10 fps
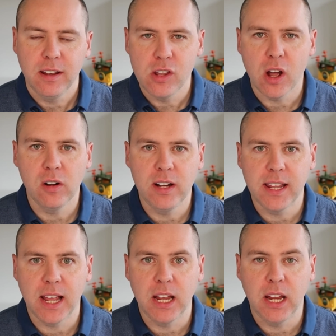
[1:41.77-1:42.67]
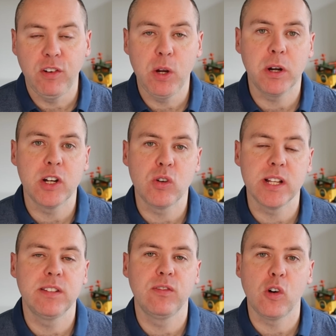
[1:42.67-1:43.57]
Not only that, if you want to
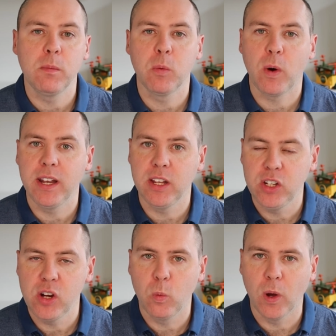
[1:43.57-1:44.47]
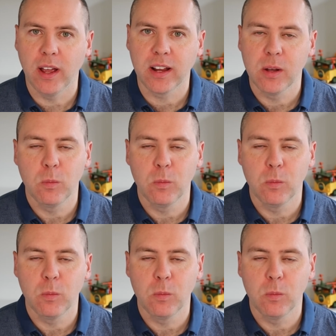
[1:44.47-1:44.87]
transform the way that you work,